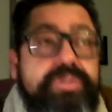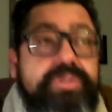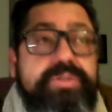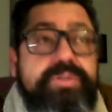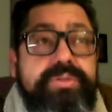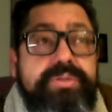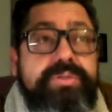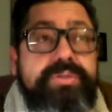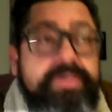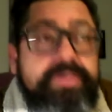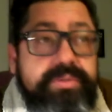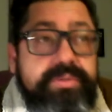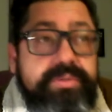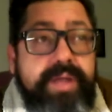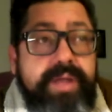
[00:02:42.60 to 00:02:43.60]

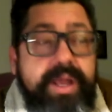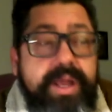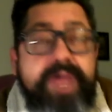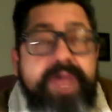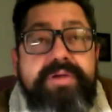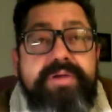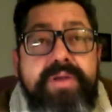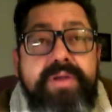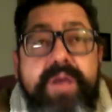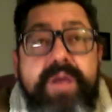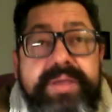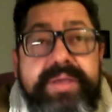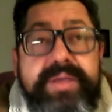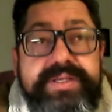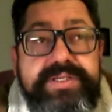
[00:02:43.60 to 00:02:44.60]
to
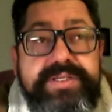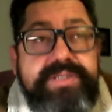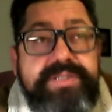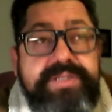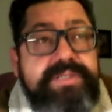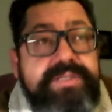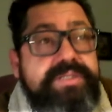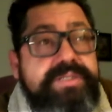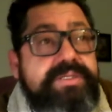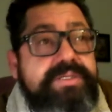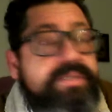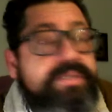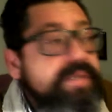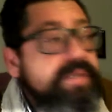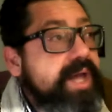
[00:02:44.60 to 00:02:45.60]

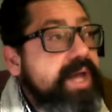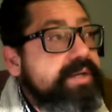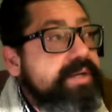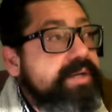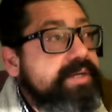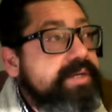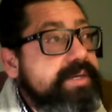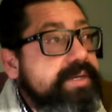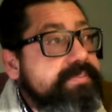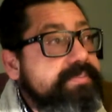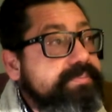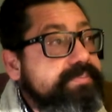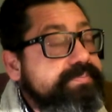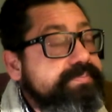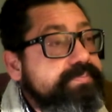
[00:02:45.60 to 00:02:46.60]
ergonomics and
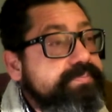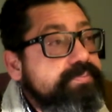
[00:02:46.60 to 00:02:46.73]
um,